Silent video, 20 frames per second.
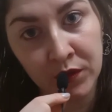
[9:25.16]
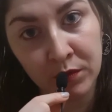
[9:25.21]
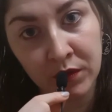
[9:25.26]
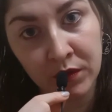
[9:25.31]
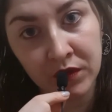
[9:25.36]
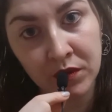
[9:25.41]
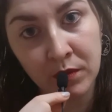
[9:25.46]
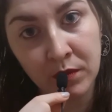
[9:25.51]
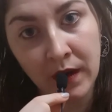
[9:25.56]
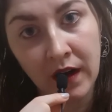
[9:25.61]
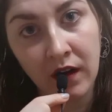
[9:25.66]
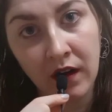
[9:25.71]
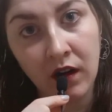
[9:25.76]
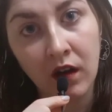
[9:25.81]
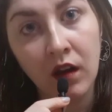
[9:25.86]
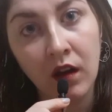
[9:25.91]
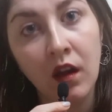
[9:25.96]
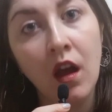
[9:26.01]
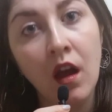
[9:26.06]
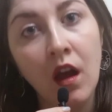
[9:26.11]
to wear.
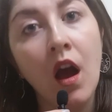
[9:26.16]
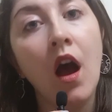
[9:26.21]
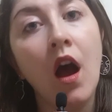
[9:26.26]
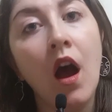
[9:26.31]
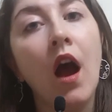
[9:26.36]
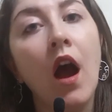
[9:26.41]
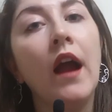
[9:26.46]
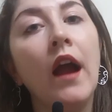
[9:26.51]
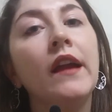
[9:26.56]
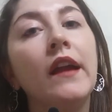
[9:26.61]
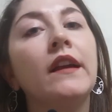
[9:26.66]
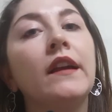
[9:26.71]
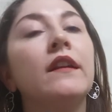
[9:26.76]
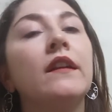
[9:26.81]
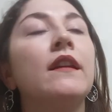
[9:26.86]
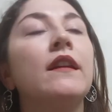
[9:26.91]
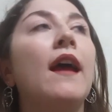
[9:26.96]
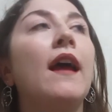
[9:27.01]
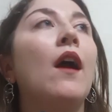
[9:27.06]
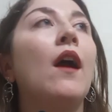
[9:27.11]
I can
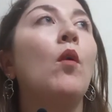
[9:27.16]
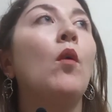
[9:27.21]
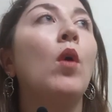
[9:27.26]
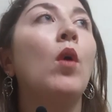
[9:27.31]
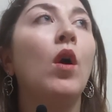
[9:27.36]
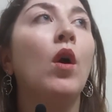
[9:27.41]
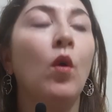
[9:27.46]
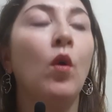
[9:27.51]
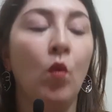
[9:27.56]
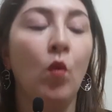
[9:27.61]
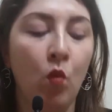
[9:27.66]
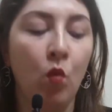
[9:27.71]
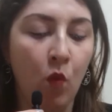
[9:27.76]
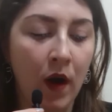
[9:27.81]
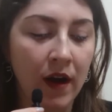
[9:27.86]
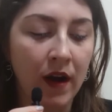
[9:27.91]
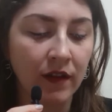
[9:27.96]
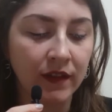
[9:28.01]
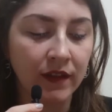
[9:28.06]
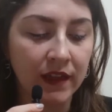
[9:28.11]
now
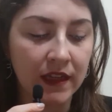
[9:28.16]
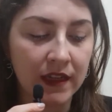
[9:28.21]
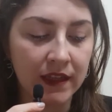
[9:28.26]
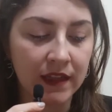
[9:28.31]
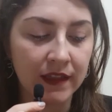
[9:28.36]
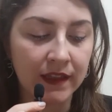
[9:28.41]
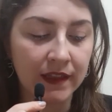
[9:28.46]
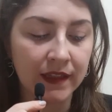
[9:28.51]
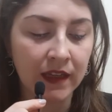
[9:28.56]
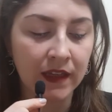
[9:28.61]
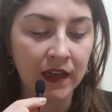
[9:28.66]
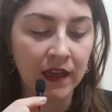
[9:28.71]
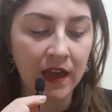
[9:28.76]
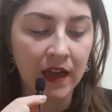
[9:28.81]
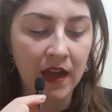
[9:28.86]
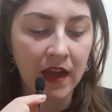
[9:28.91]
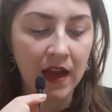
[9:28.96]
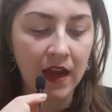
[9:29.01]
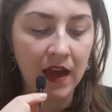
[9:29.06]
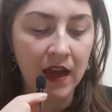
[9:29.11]
wear these
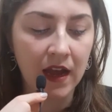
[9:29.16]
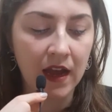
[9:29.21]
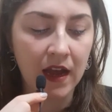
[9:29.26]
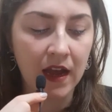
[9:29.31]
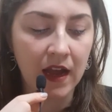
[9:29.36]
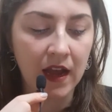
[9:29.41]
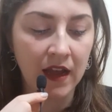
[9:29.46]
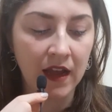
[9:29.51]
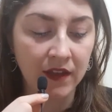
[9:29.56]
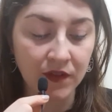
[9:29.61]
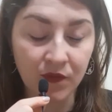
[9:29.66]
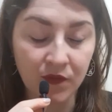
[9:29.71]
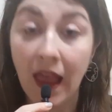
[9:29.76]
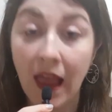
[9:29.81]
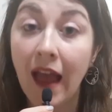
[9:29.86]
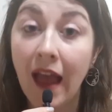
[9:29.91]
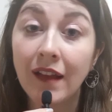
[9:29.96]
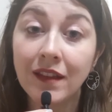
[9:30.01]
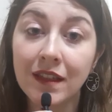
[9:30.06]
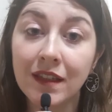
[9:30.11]
as
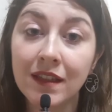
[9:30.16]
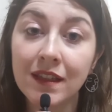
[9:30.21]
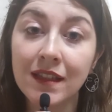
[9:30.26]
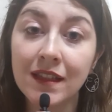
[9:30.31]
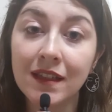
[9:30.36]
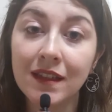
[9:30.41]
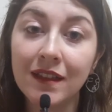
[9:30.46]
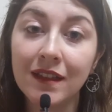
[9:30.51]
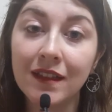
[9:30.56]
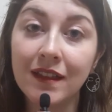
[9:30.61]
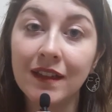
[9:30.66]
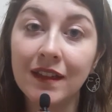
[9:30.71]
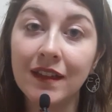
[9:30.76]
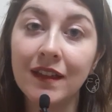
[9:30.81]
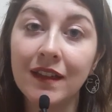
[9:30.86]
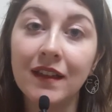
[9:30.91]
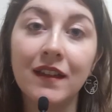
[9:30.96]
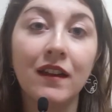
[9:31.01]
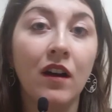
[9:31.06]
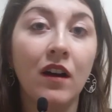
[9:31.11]
flats
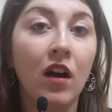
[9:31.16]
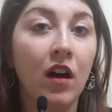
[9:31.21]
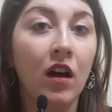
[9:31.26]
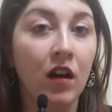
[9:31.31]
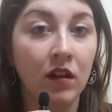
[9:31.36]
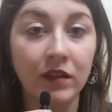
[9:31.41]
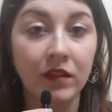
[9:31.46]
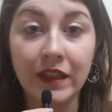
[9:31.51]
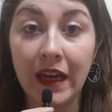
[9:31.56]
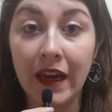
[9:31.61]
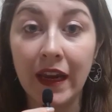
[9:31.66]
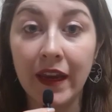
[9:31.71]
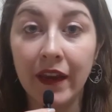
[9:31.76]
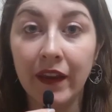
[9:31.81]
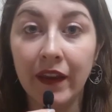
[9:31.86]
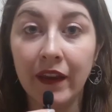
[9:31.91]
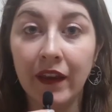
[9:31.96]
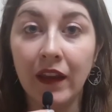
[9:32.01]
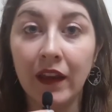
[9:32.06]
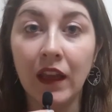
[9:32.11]
all day,
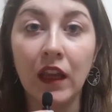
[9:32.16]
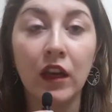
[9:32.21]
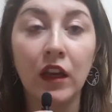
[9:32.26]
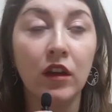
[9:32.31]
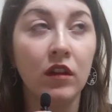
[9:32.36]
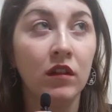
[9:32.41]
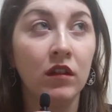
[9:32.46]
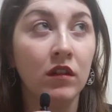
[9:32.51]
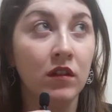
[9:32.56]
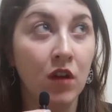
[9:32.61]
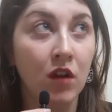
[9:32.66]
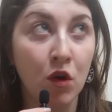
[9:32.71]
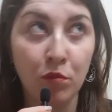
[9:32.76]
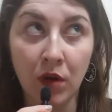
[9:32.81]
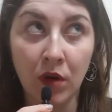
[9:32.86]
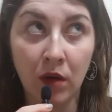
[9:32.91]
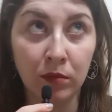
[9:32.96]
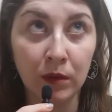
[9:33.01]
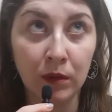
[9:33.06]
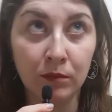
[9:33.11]
no
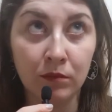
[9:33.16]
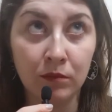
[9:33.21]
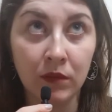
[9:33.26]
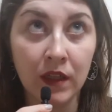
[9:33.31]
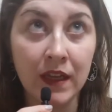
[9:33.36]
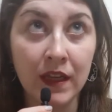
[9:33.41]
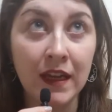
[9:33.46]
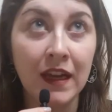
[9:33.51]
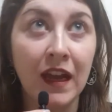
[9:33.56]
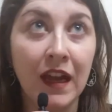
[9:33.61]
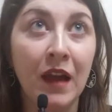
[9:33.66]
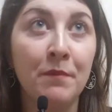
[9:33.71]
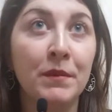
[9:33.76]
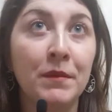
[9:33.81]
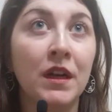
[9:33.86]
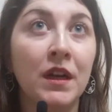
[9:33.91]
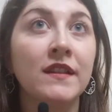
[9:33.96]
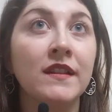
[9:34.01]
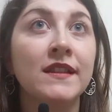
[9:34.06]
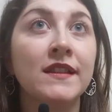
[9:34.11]
problem. And
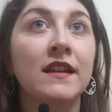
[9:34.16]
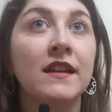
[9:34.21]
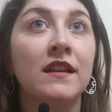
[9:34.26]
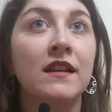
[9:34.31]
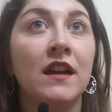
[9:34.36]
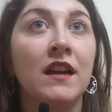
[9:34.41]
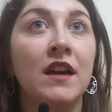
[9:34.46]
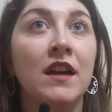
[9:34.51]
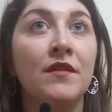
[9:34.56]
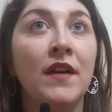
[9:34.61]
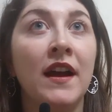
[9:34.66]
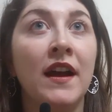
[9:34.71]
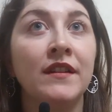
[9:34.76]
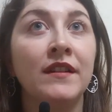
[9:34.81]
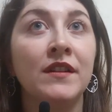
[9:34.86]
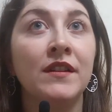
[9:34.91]
because I've had